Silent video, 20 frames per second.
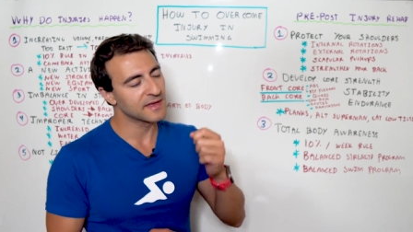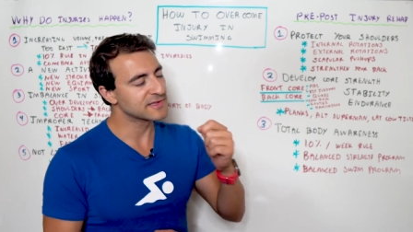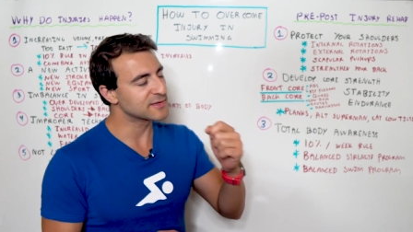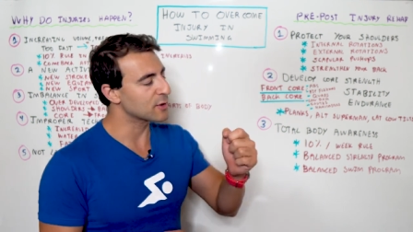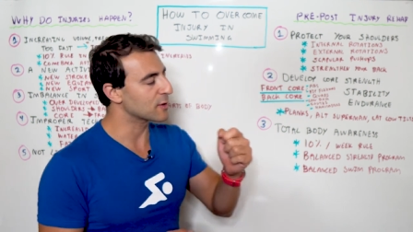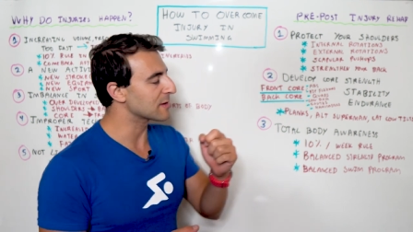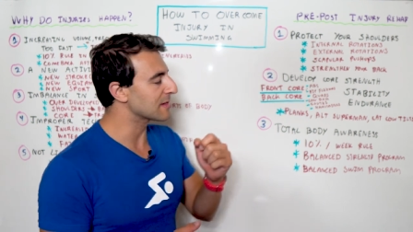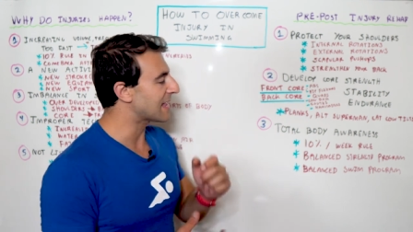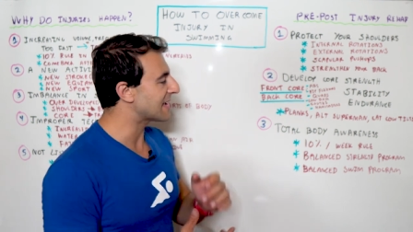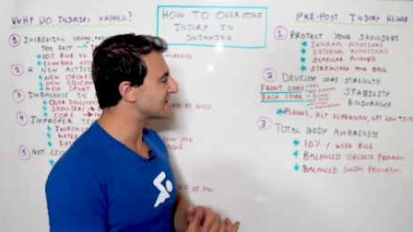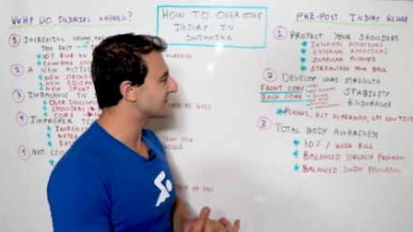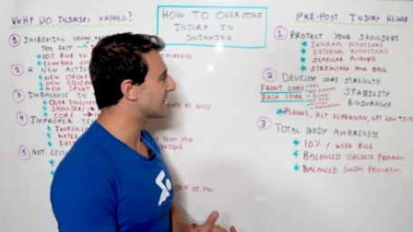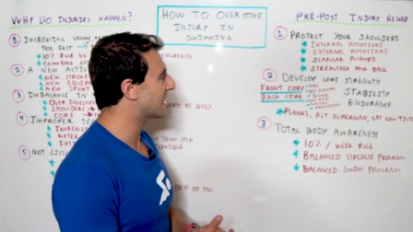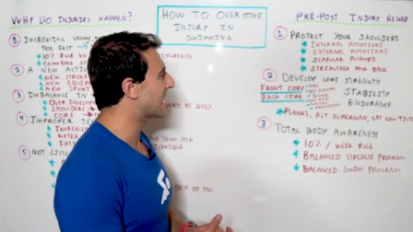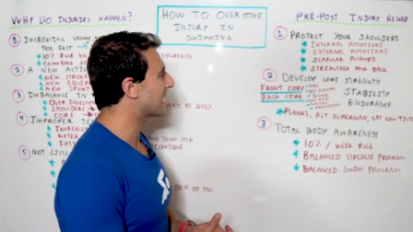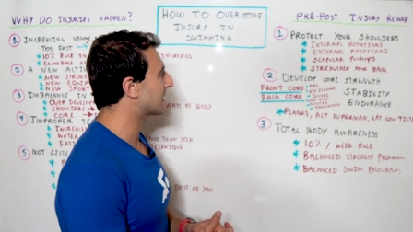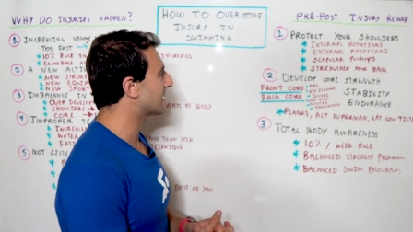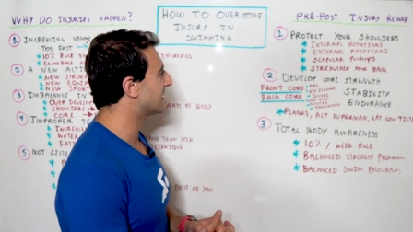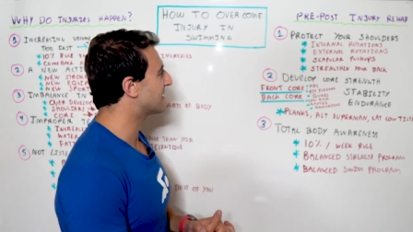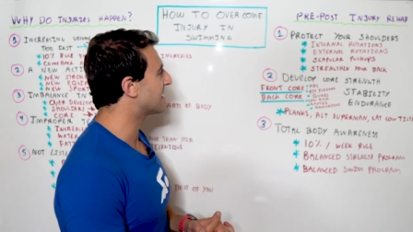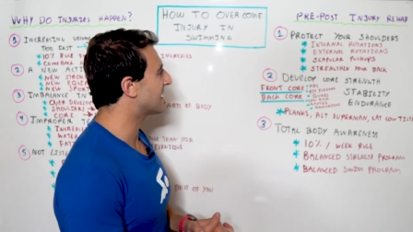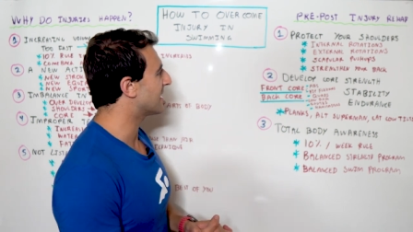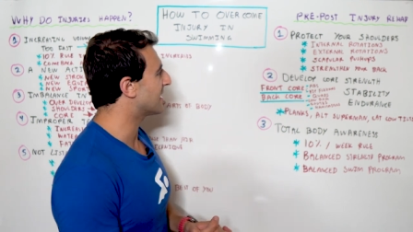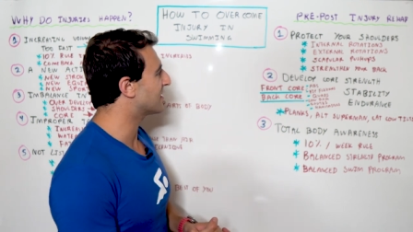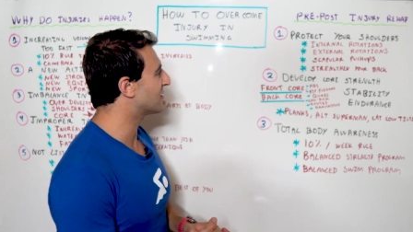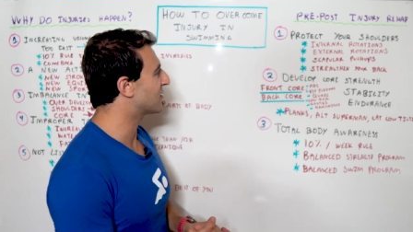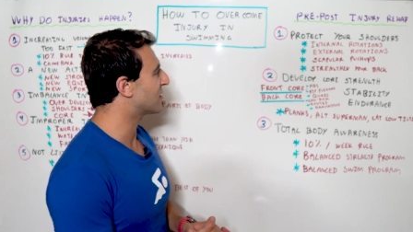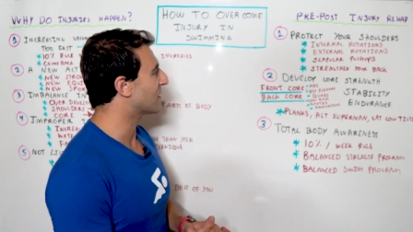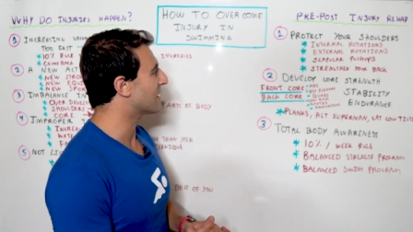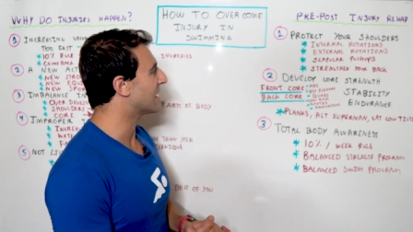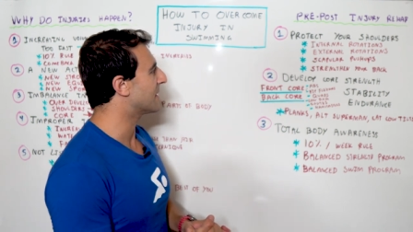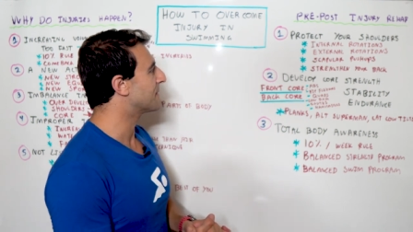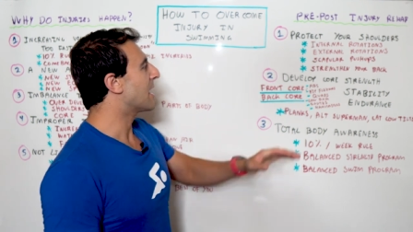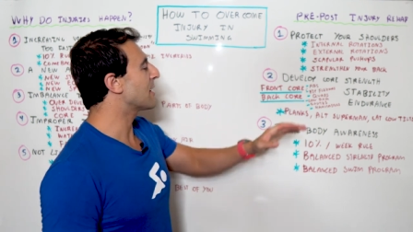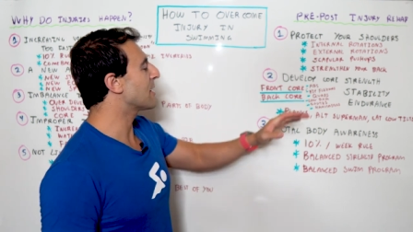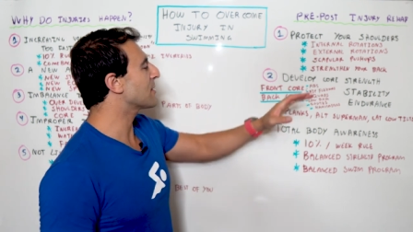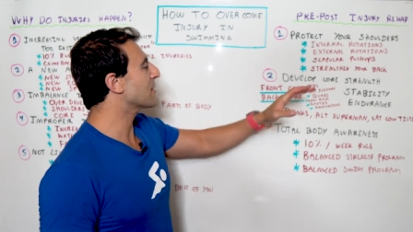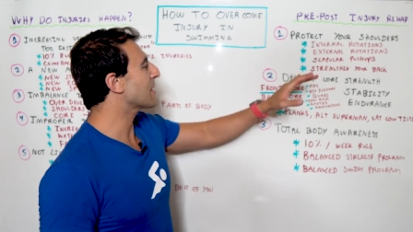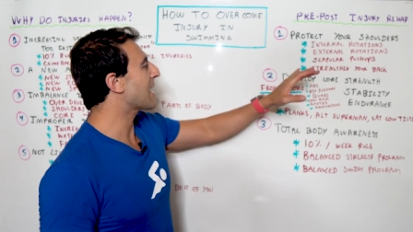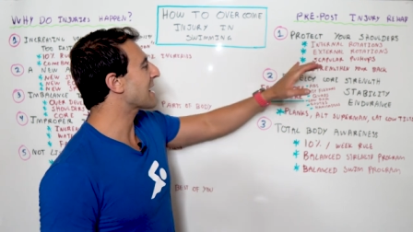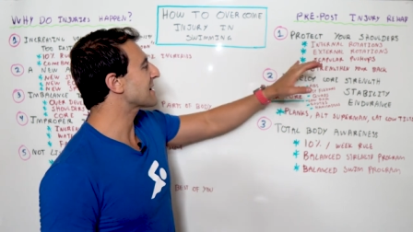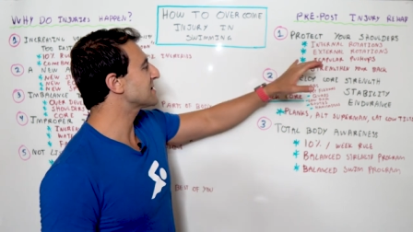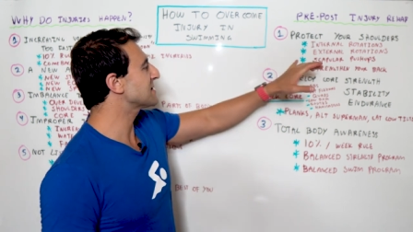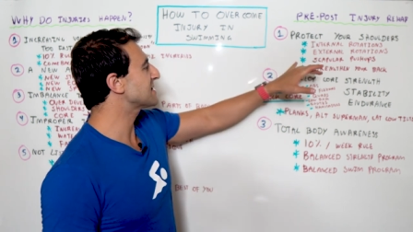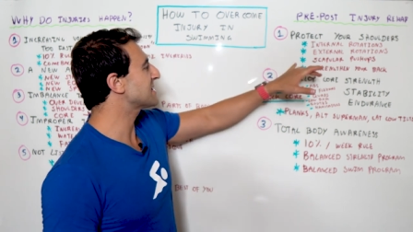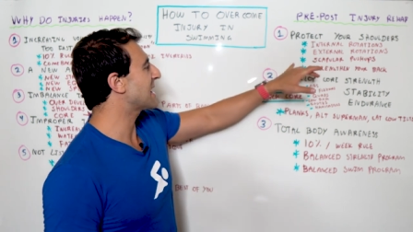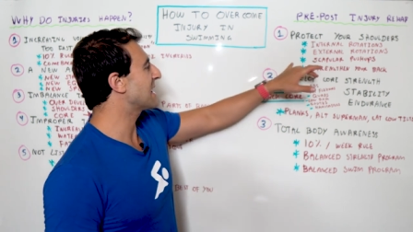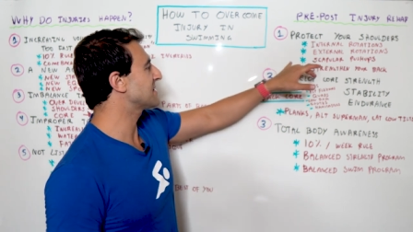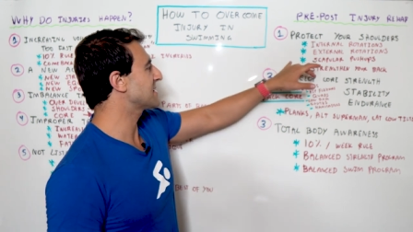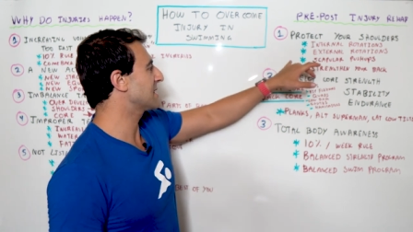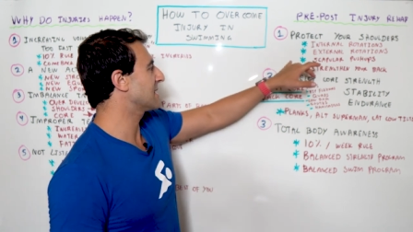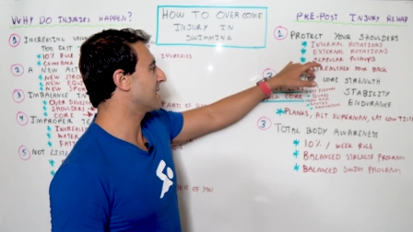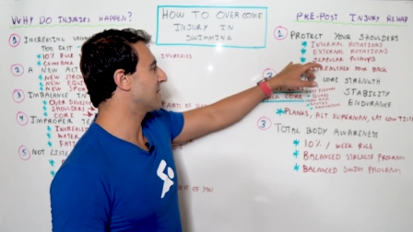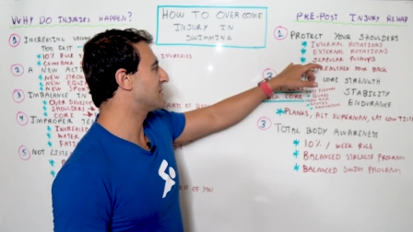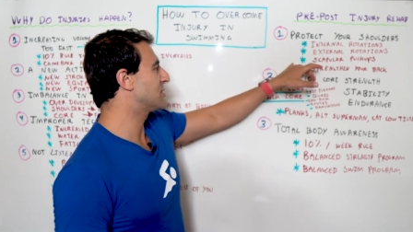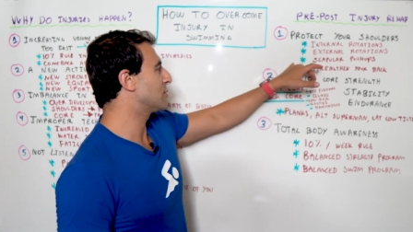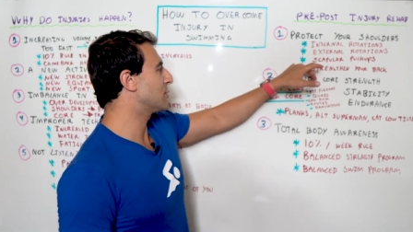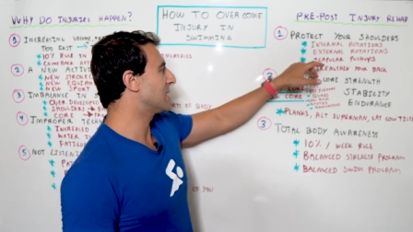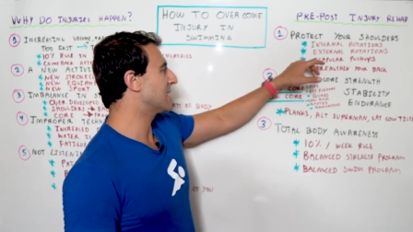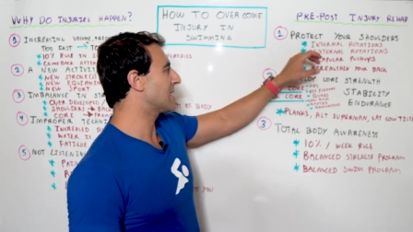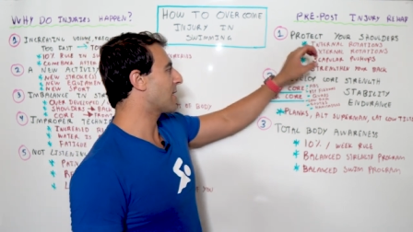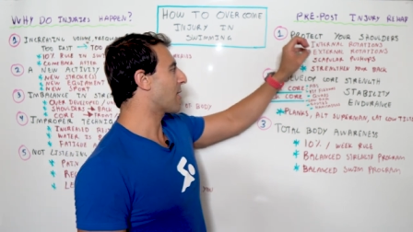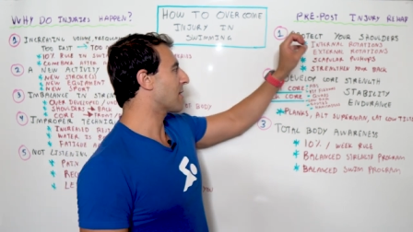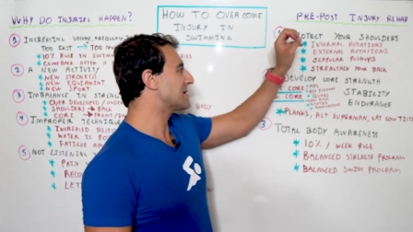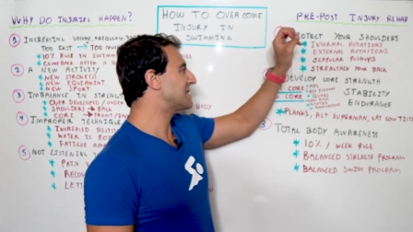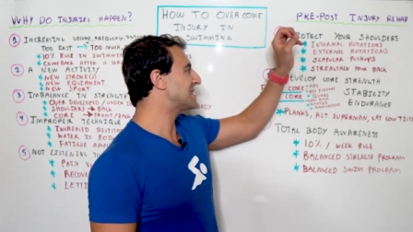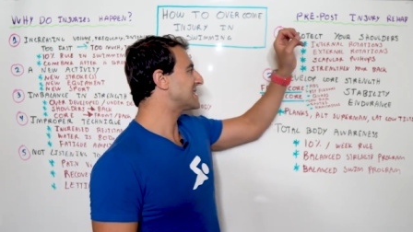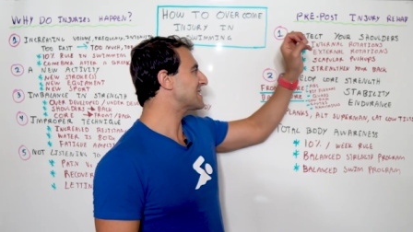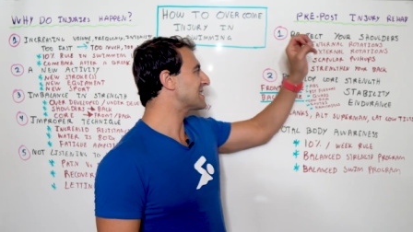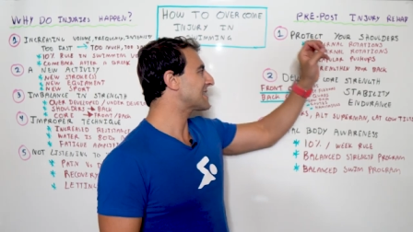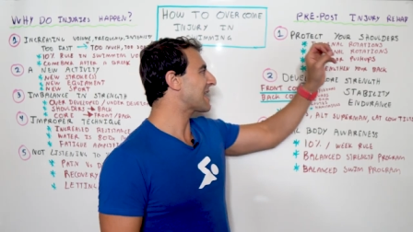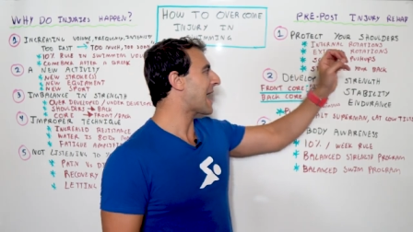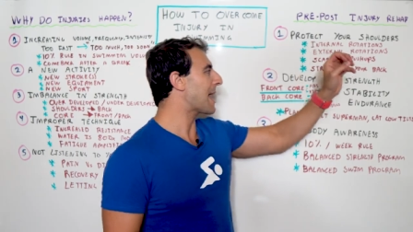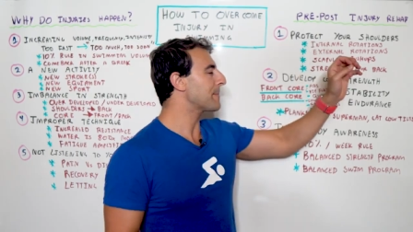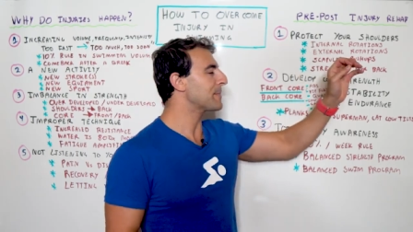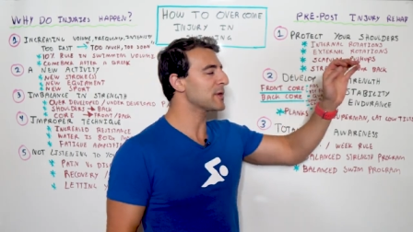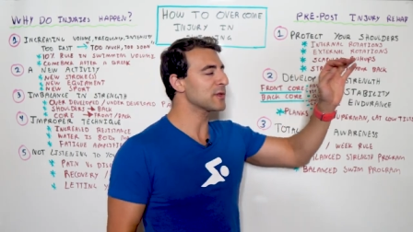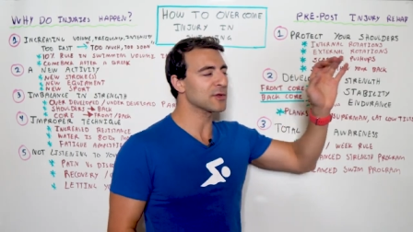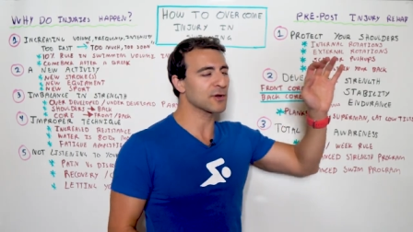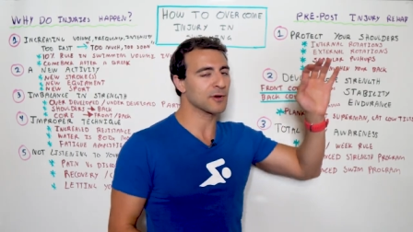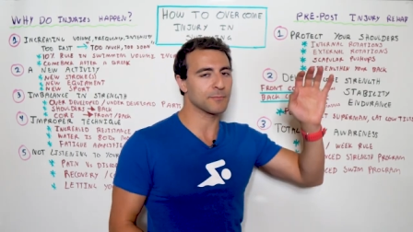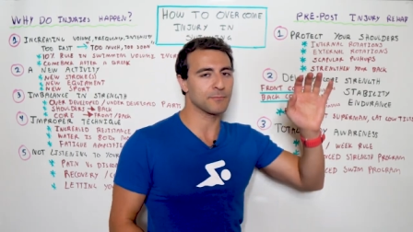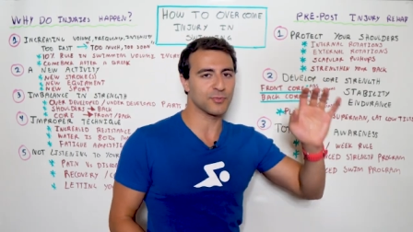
So you're less likely to injure it. Another exercise I love doing are scapular